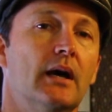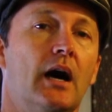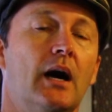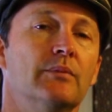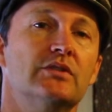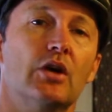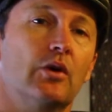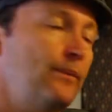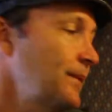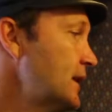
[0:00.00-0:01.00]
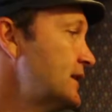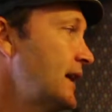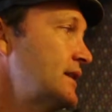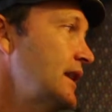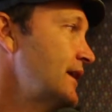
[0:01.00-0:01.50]
Um, so it
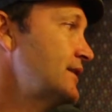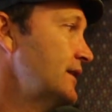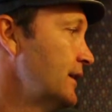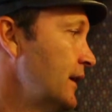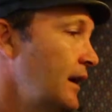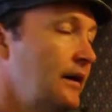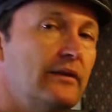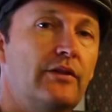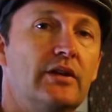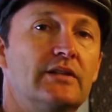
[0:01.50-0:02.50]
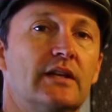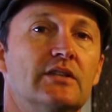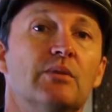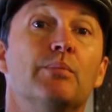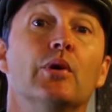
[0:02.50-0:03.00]
takes less than uh, 30
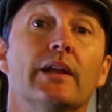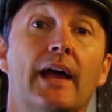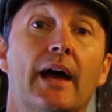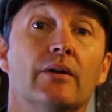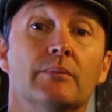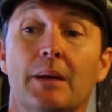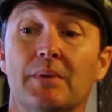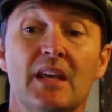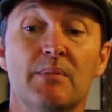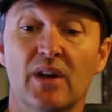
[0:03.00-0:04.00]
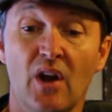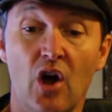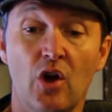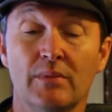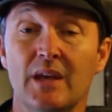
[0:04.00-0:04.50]
seconds to pull it out, maybe keep it at
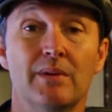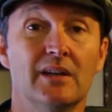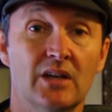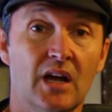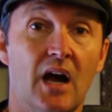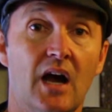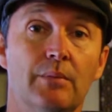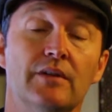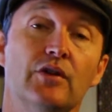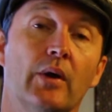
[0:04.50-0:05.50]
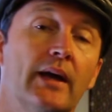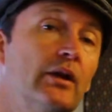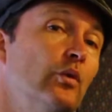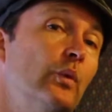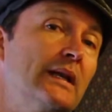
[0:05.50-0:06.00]
home, keep it in your car. But if you're going out
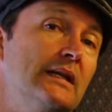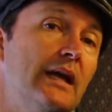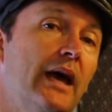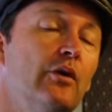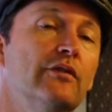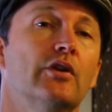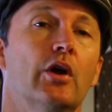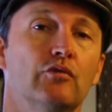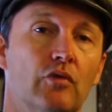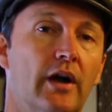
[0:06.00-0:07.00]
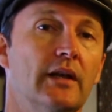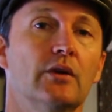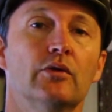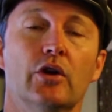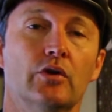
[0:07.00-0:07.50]
on a windy day or if you're going
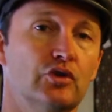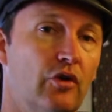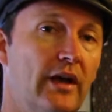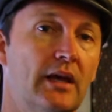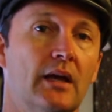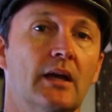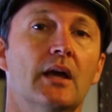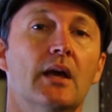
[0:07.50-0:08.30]
riding or going triking